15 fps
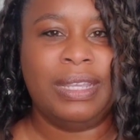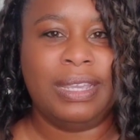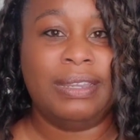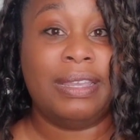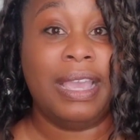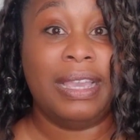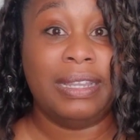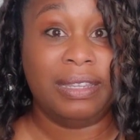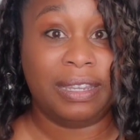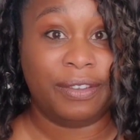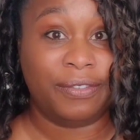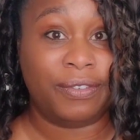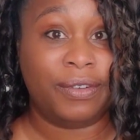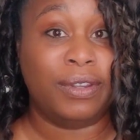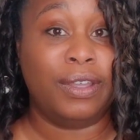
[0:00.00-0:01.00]
need a
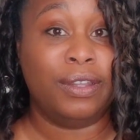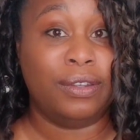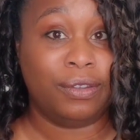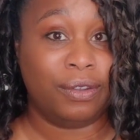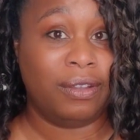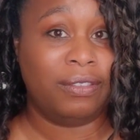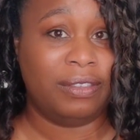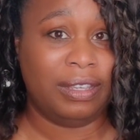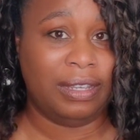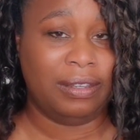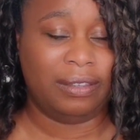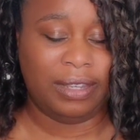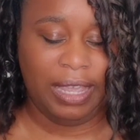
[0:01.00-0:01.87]
different knotting